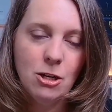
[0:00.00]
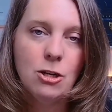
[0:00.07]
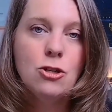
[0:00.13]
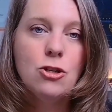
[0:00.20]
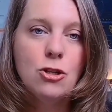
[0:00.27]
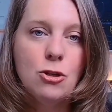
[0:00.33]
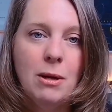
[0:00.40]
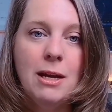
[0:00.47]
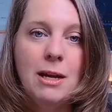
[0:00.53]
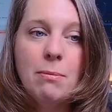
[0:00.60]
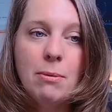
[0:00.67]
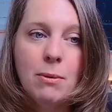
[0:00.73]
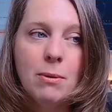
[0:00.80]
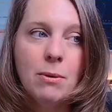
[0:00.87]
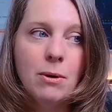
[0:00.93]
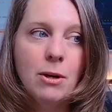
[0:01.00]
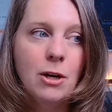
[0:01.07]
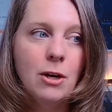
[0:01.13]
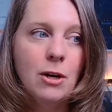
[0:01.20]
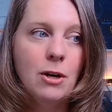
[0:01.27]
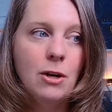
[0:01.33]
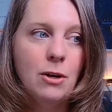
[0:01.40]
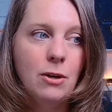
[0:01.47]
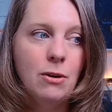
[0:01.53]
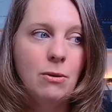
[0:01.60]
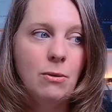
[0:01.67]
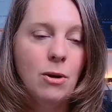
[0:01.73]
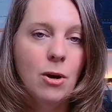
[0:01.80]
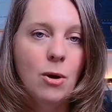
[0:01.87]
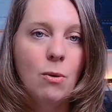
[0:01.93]
to people
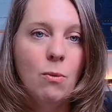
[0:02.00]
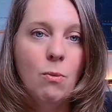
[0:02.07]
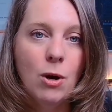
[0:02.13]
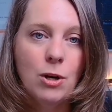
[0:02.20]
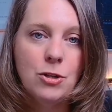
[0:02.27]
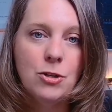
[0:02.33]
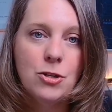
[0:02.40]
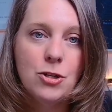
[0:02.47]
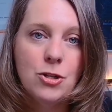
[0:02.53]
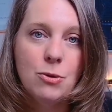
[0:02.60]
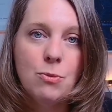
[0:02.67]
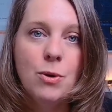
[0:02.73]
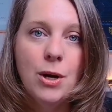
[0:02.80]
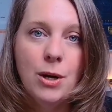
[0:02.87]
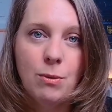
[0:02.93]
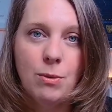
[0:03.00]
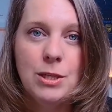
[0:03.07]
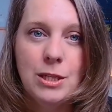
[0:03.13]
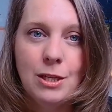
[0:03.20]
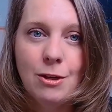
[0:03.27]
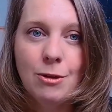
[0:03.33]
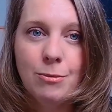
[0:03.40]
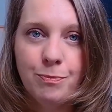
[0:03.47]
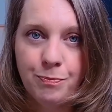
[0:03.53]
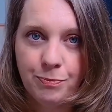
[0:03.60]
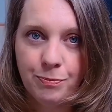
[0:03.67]
who want to work with you?